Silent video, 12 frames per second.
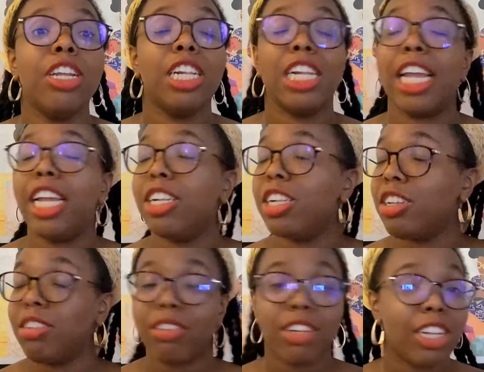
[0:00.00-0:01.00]
changed
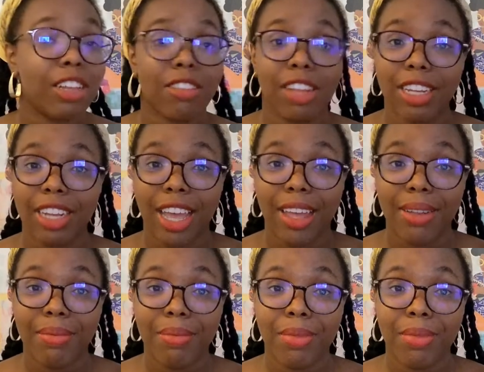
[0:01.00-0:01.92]
just like that.